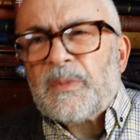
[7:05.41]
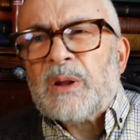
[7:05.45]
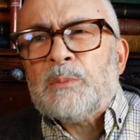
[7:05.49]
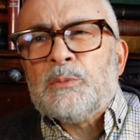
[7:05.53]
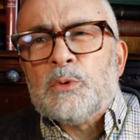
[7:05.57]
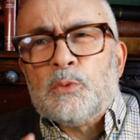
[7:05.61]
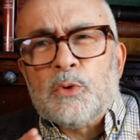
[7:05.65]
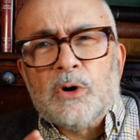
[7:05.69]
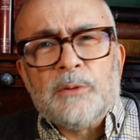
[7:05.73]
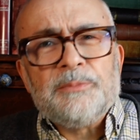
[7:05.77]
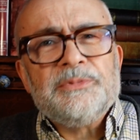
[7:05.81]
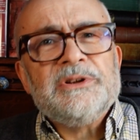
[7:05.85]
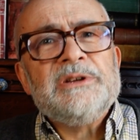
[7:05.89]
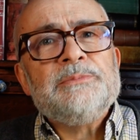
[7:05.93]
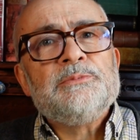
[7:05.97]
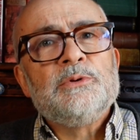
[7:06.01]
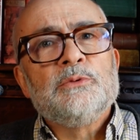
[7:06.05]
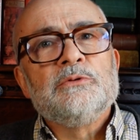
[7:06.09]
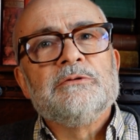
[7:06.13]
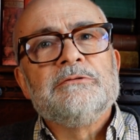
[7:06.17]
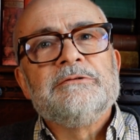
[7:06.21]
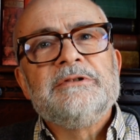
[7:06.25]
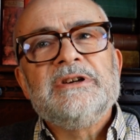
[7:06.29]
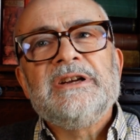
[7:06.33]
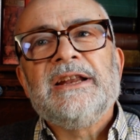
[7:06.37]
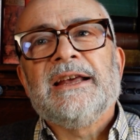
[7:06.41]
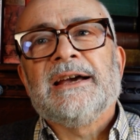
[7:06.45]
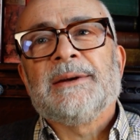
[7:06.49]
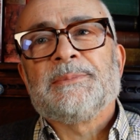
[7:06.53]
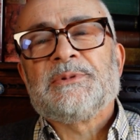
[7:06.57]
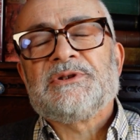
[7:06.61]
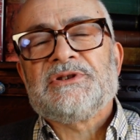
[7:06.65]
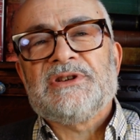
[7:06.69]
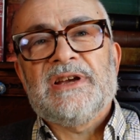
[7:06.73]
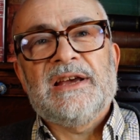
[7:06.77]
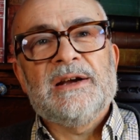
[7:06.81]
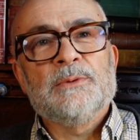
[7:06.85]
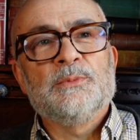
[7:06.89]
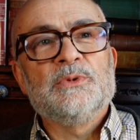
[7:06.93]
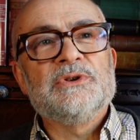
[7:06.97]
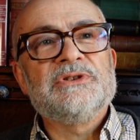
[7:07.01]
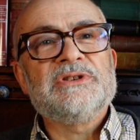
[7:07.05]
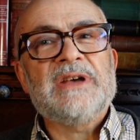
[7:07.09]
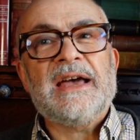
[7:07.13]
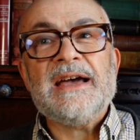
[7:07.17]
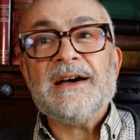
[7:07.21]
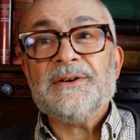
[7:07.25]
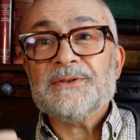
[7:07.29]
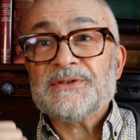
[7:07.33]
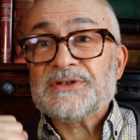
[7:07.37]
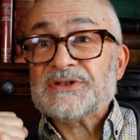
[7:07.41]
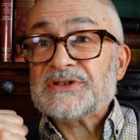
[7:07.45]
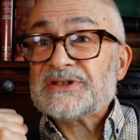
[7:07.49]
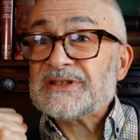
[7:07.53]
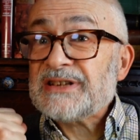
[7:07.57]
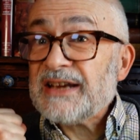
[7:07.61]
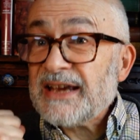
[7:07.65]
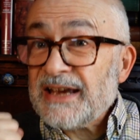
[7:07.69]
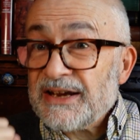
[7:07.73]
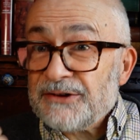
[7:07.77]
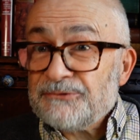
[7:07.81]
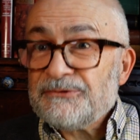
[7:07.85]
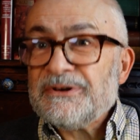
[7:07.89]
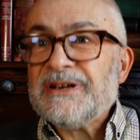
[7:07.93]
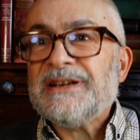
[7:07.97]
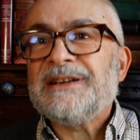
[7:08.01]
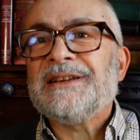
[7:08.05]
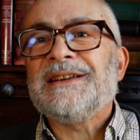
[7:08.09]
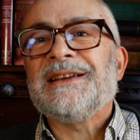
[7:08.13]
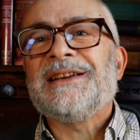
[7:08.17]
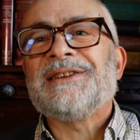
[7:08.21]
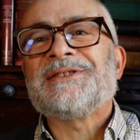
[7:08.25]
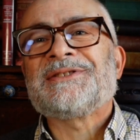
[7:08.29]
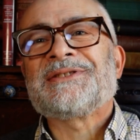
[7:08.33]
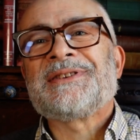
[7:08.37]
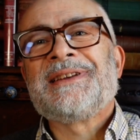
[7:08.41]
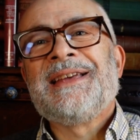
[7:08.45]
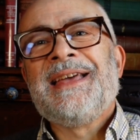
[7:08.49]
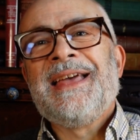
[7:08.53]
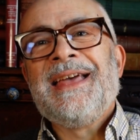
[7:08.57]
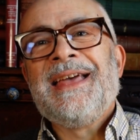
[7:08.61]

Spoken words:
But what people were really upset was how scary it is.